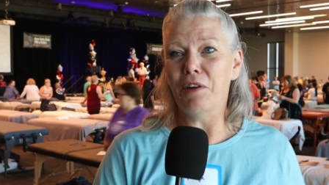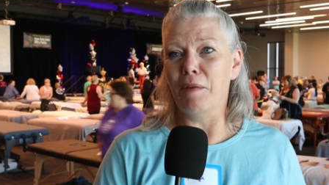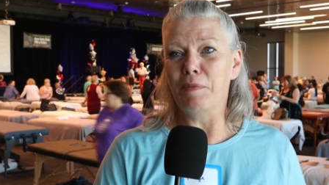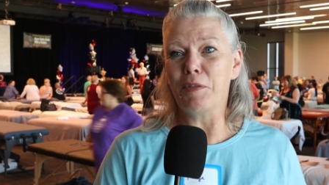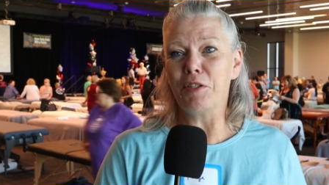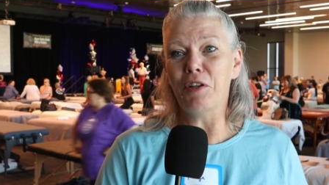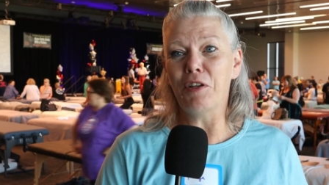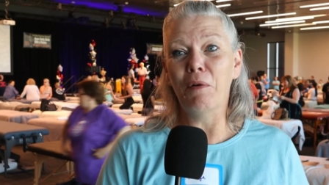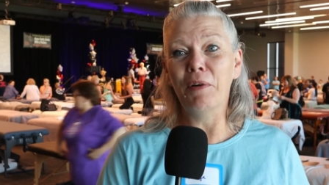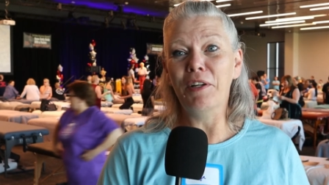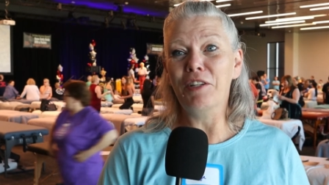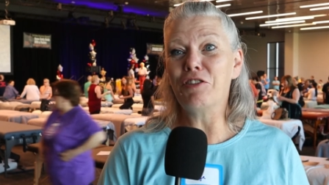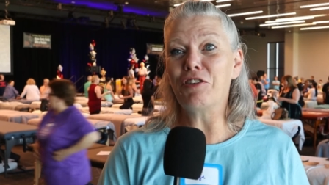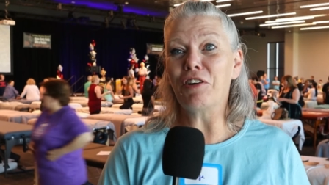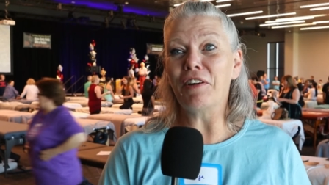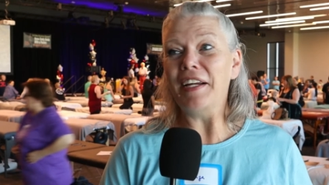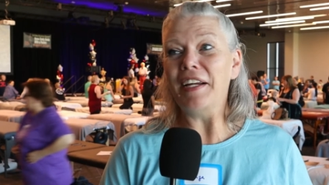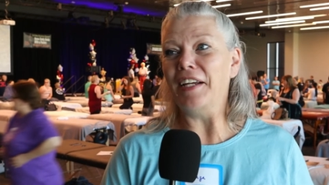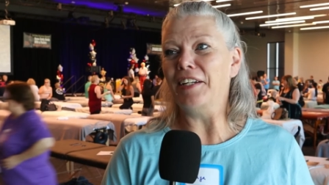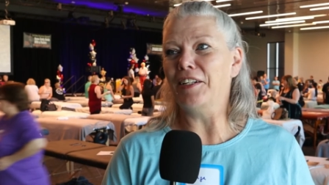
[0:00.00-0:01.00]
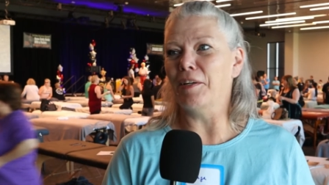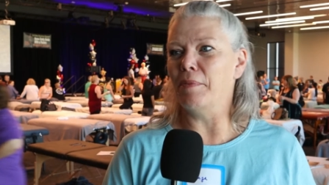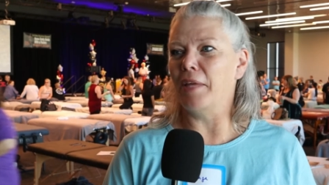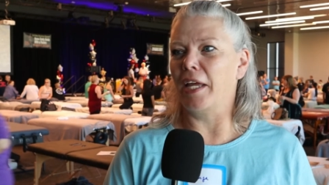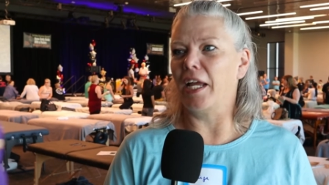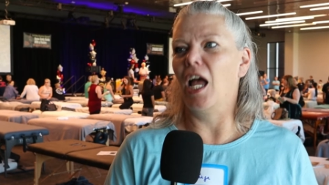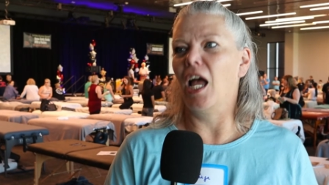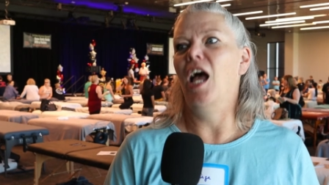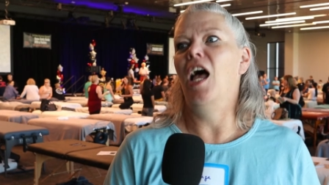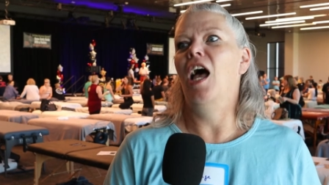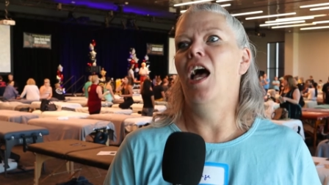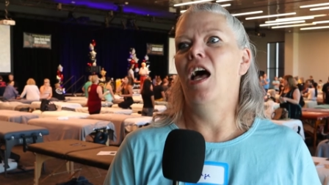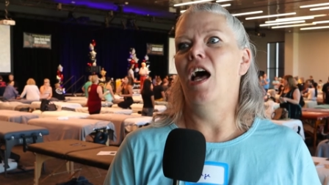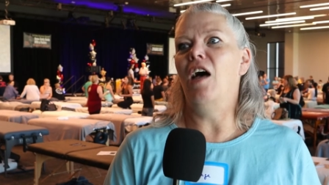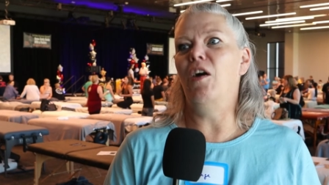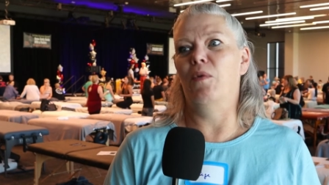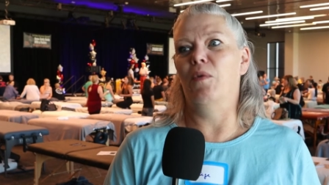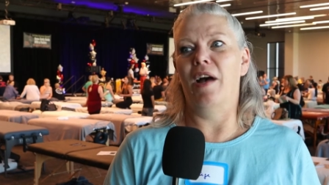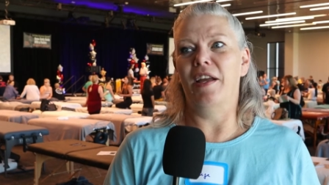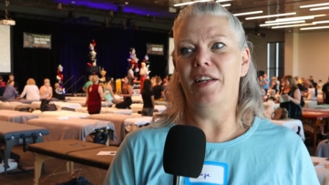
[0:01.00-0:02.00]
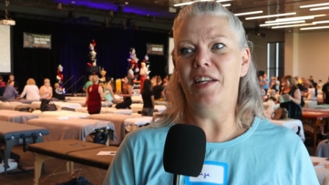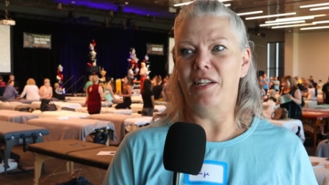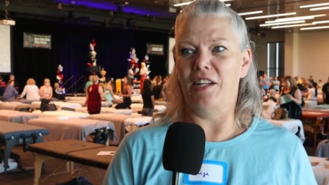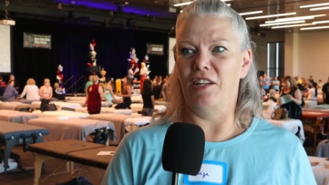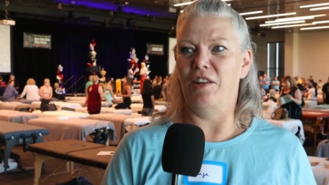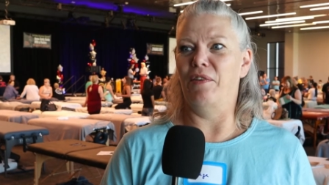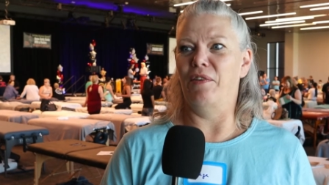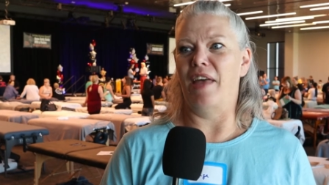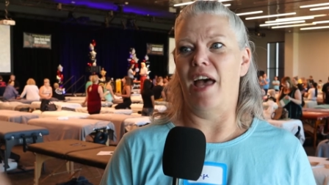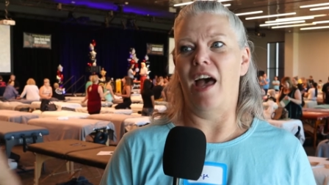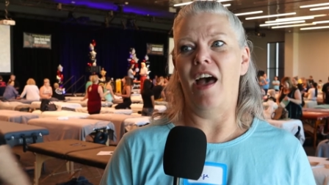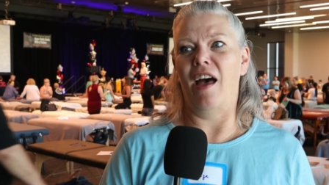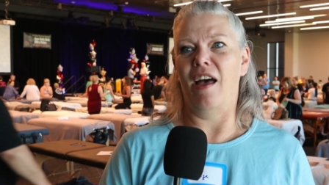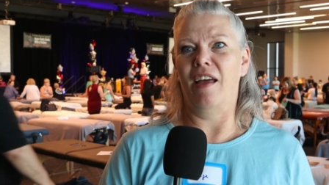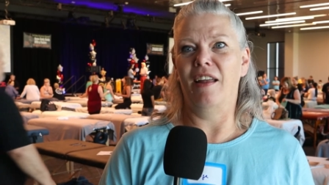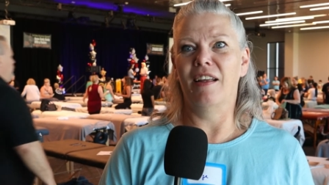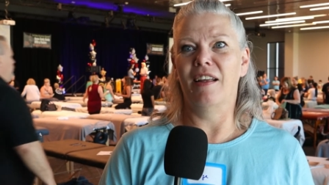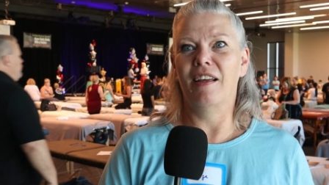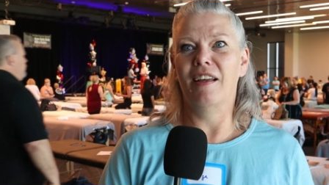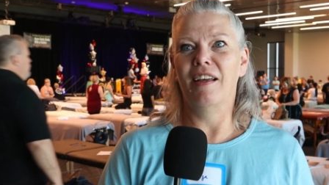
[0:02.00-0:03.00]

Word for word: I'm so intrigued. I'm like, oh, I need to know that.